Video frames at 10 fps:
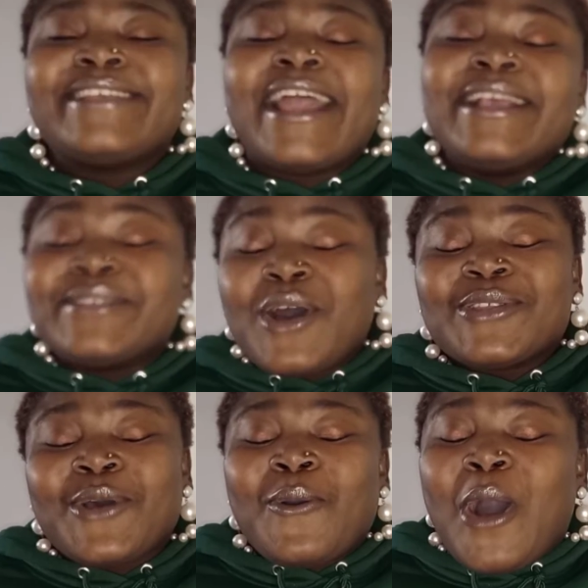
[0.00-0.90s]
And there is
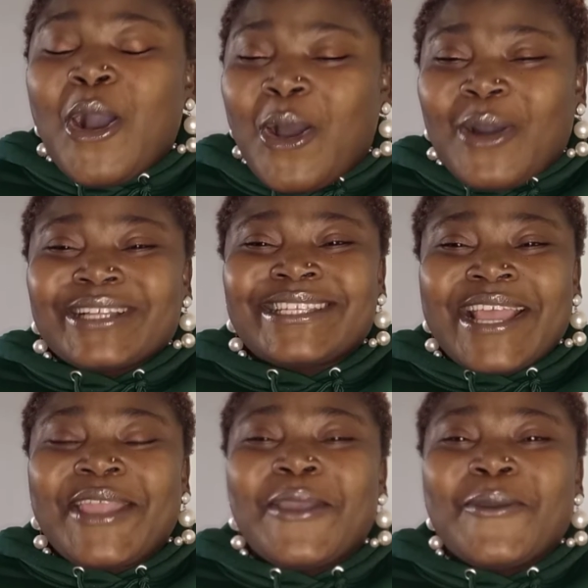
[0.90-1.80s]
also one called
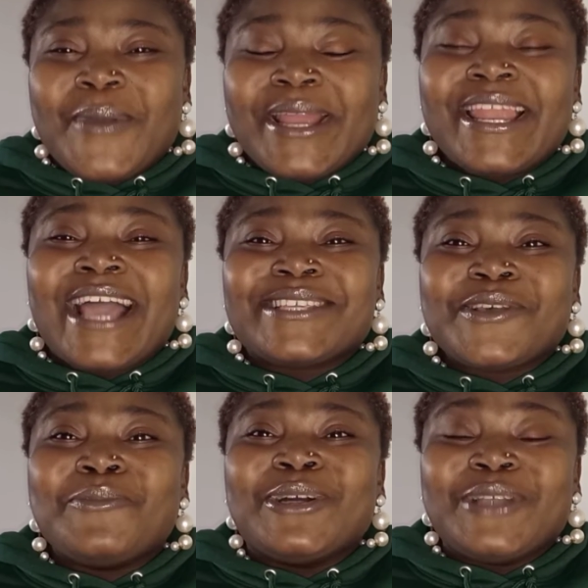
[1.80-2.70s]
Takeaway. Like,
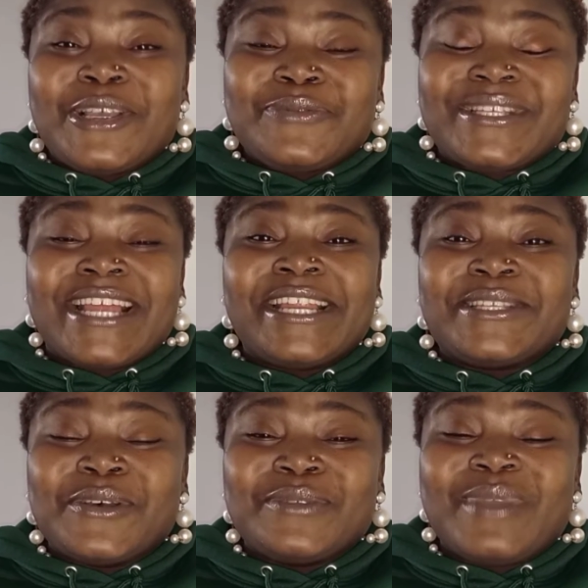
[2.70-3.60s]
someone just recently
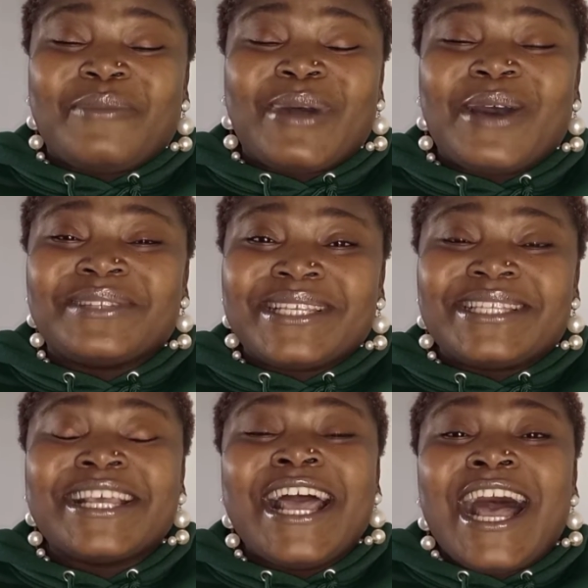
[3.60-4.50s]
told me about
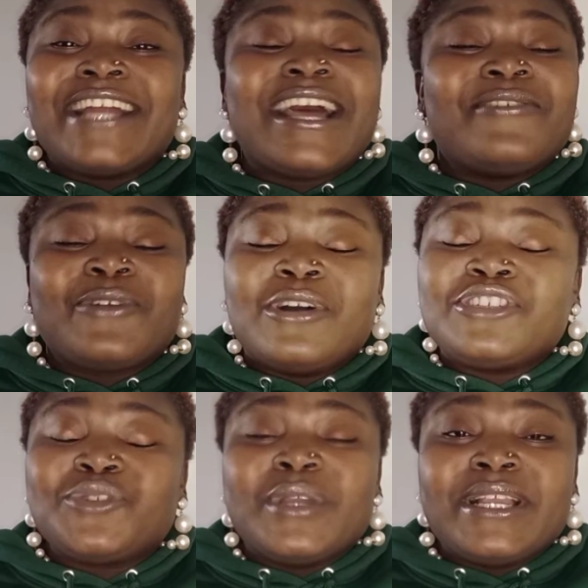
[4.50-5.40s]
it and I've gone
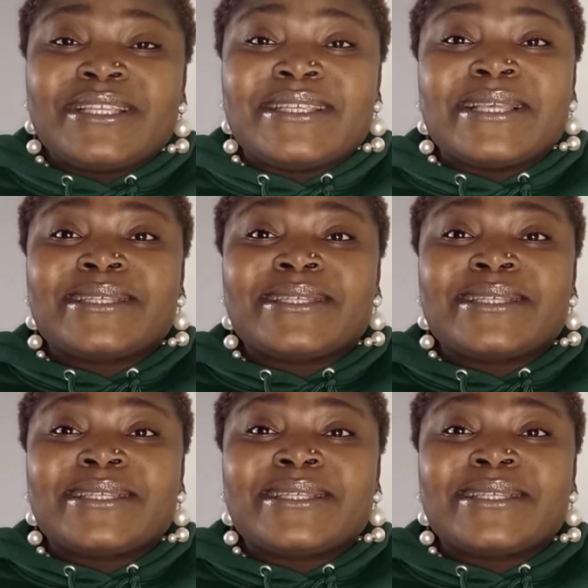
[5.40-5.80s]
through it. It's a